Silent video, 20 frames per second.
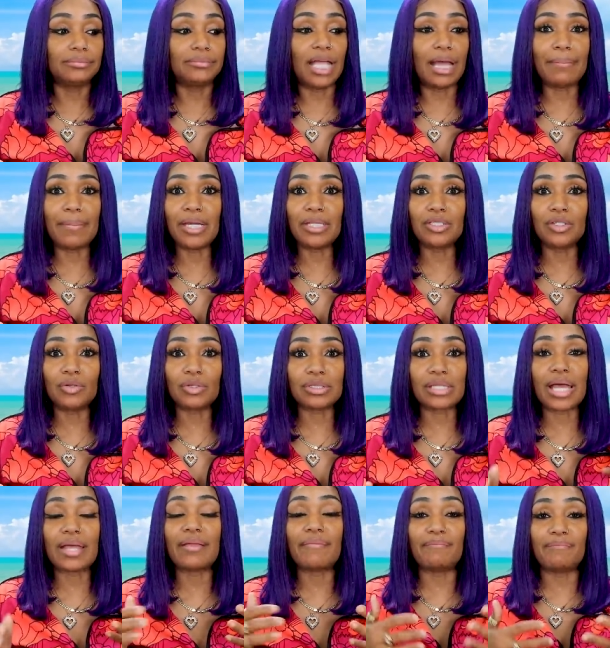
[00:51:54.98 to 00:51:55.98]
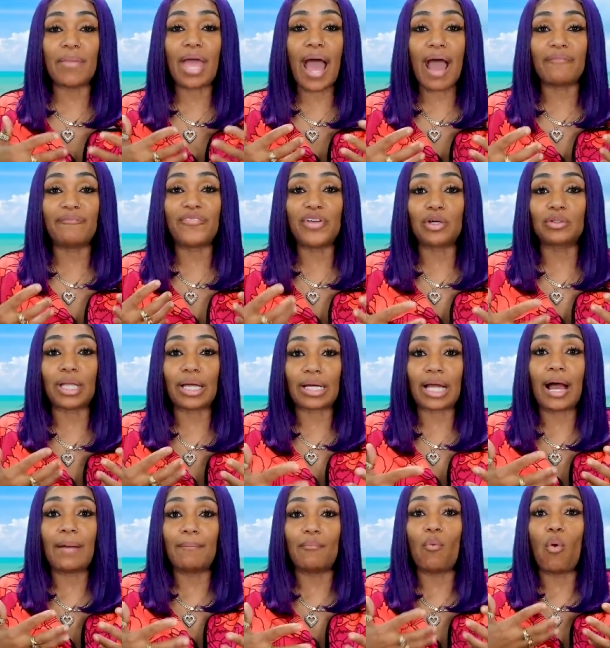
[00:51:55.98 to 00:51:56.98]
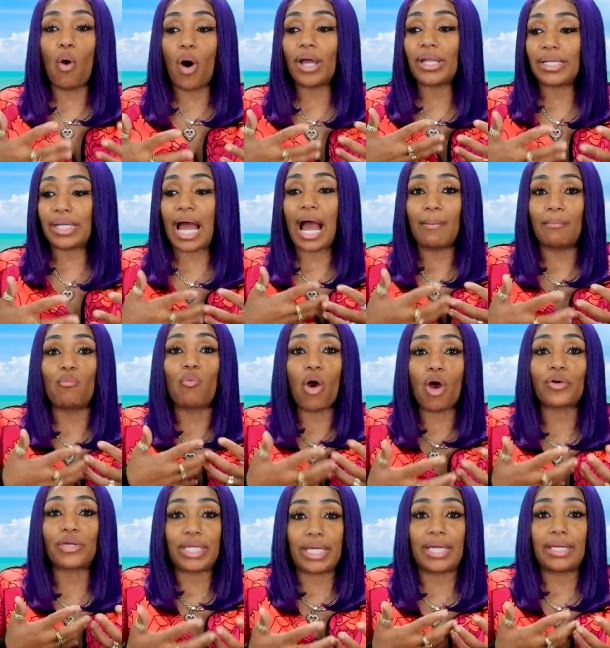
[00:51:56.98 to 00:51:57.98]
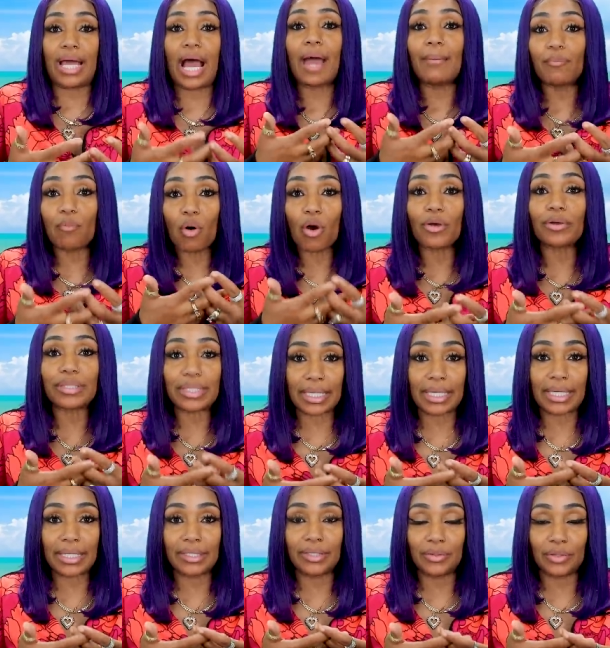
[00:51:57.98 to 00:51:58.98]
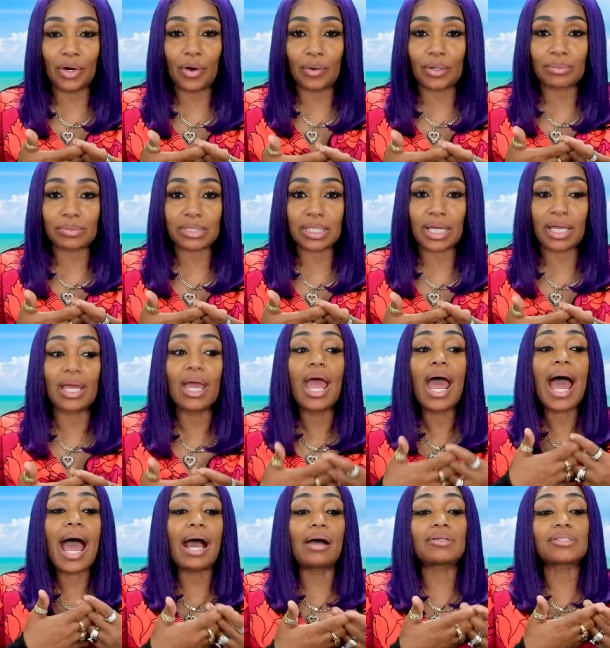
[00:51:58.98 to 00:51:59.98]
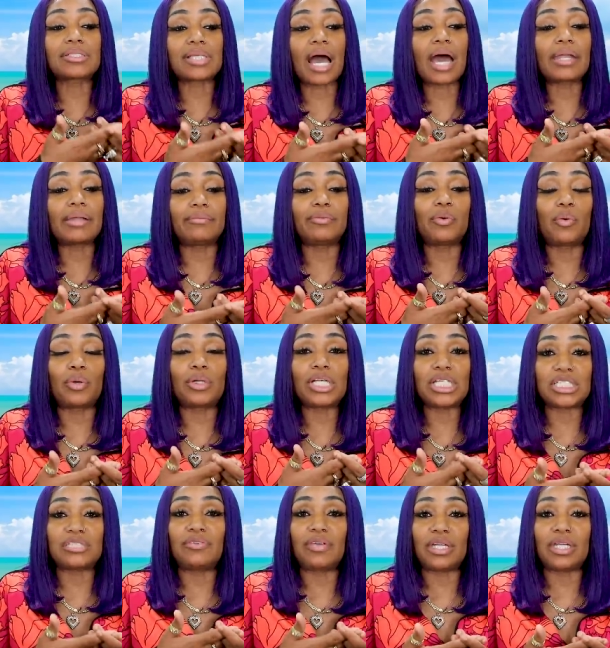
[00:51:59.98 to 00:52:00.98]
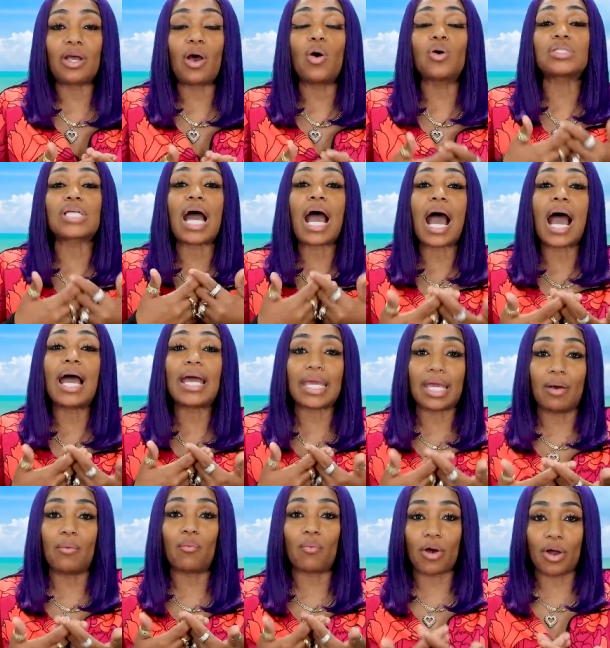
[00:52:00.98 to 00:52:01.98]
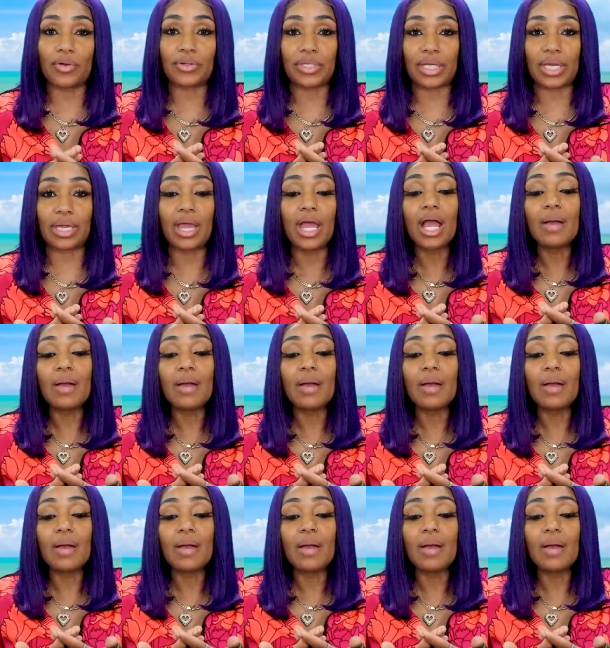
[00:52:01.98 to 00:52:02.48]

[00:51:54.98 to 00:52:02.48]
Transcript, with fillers: let me do that. I feel like I'm wanted. I'm working. I'm working. You know what I'm saying? Outside of doing these videos, I am working